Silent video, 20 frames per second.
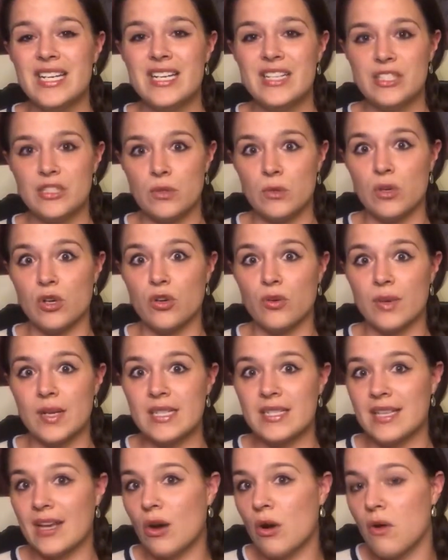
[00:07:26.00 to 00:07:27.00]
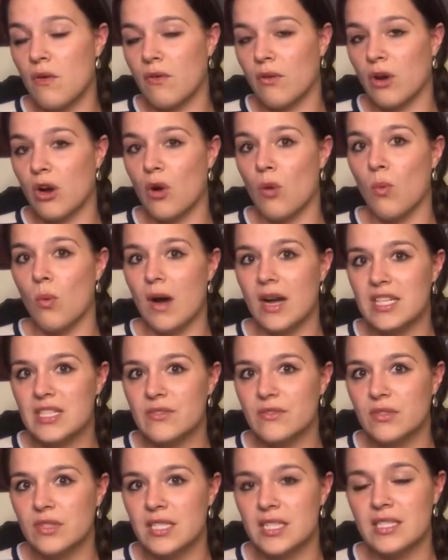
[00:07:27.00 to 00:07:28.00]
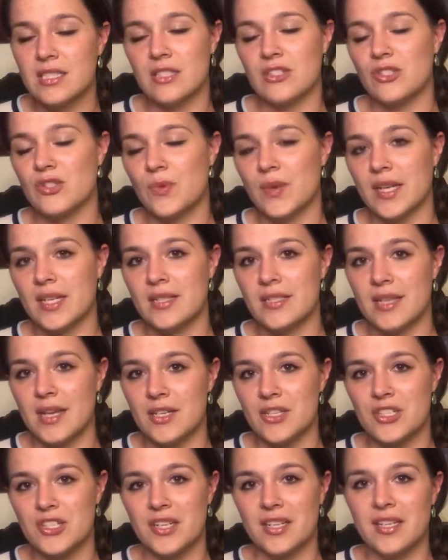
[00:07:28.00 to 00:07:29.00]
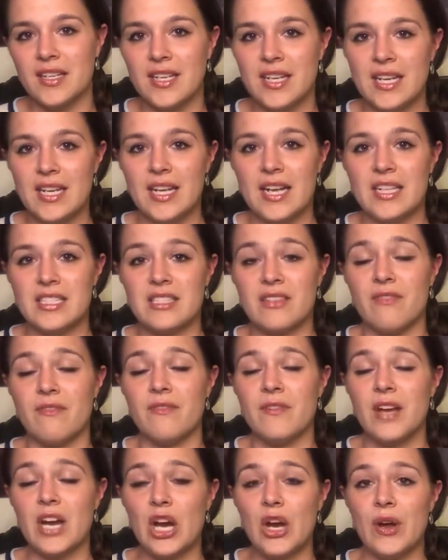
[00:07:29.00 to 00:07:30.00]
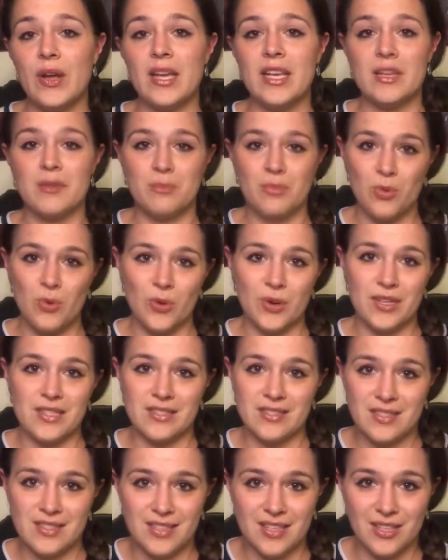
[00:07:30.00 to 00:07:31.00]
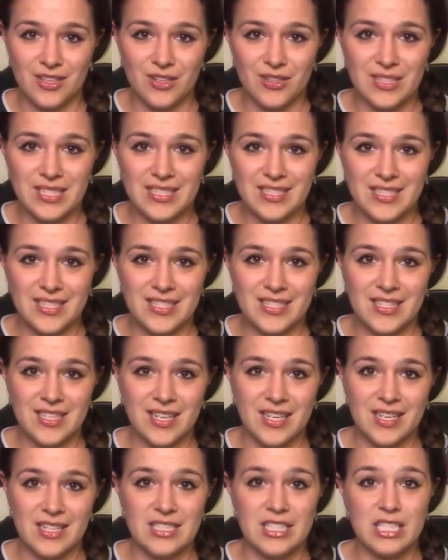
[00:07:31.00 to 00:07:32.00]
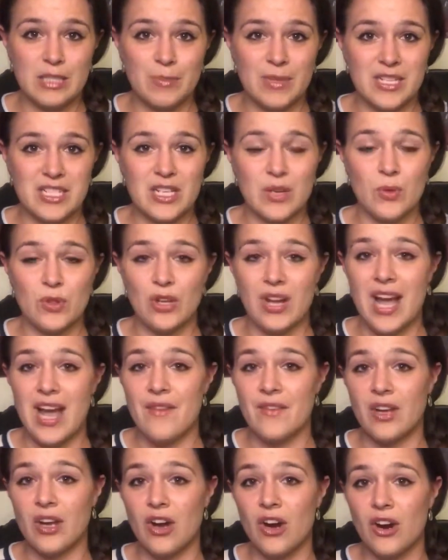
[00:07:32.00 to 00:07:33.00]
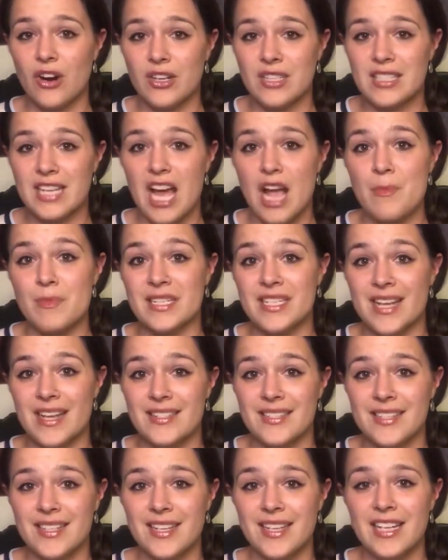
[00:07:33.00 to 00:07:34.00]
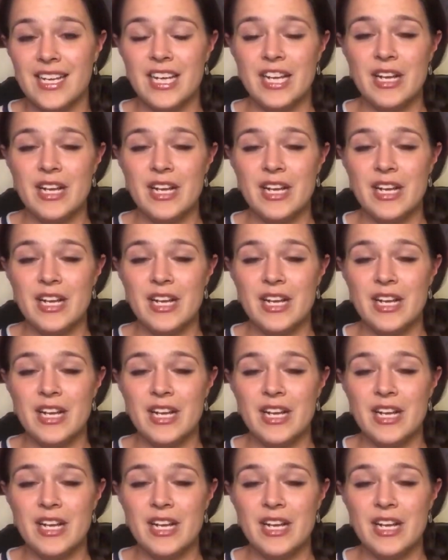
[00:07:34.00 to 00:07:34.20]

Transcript: to increase that overall watchfulness and joint attention. It's a very important skill to teach kids, especially when they're having a hard time attending.